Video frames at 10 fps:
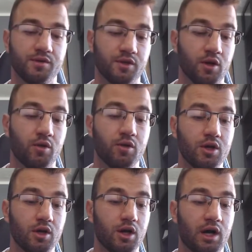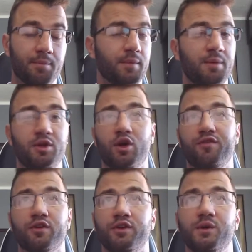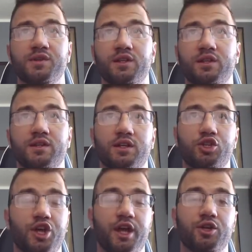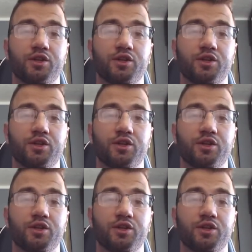So let me know if you're using this exchange.